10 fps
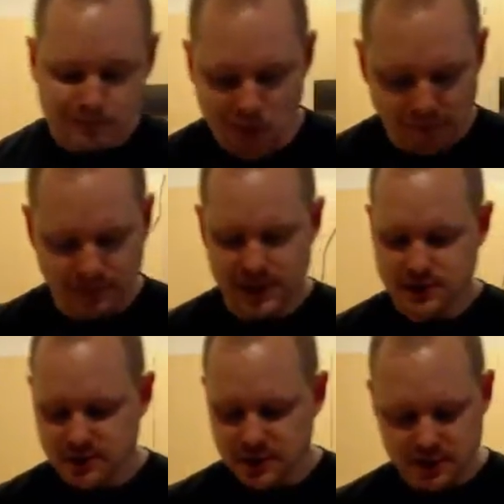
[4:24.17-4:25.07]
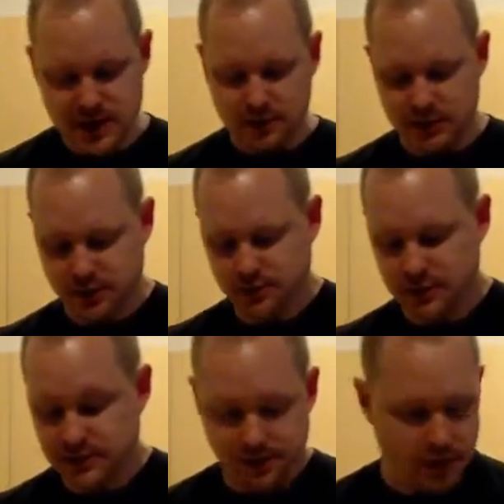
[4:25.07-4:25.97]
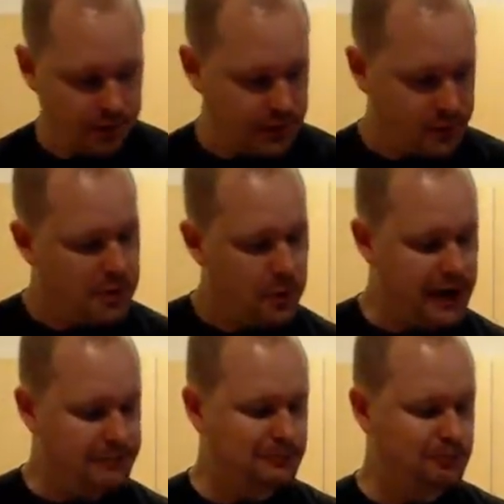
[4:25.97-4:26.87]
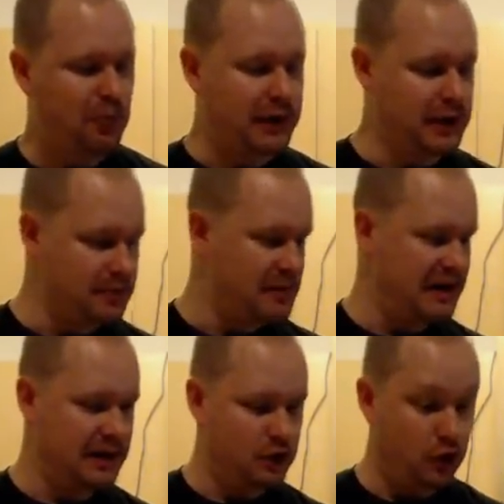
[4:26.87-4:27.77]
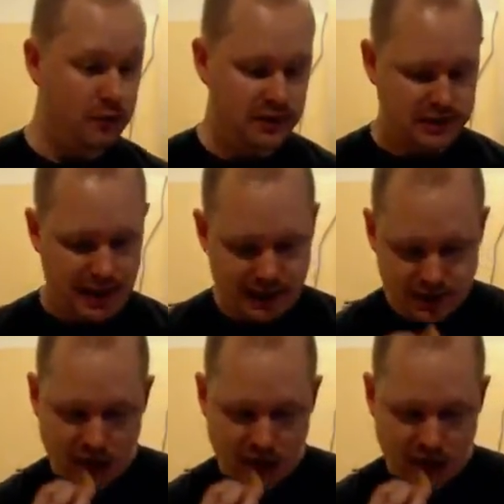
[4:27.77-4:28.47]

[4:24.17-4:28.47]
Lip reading: Next, I'm going to tackle my chorizo. I really want to wait and get the meat in almost last.